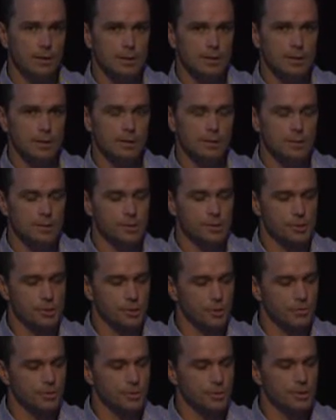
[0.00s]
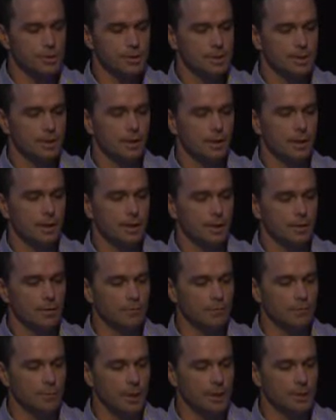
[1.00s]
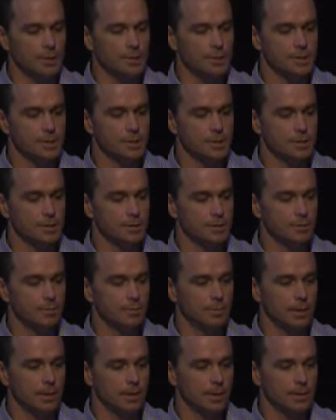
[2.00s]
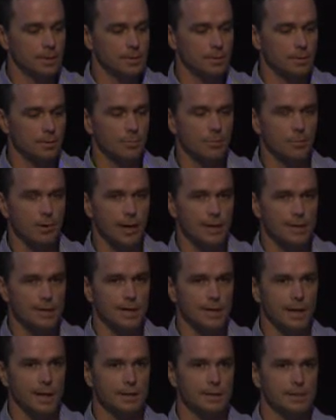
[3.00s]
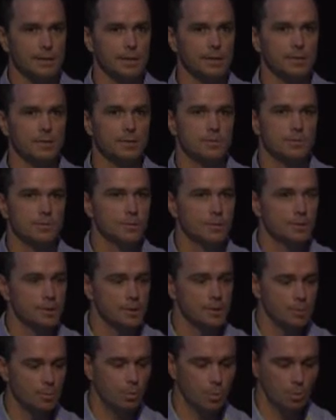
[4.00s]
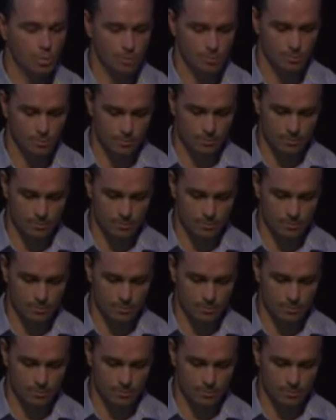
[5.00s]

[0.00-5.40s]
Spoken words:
to the servers and the information system unless I'm granted access through this portal.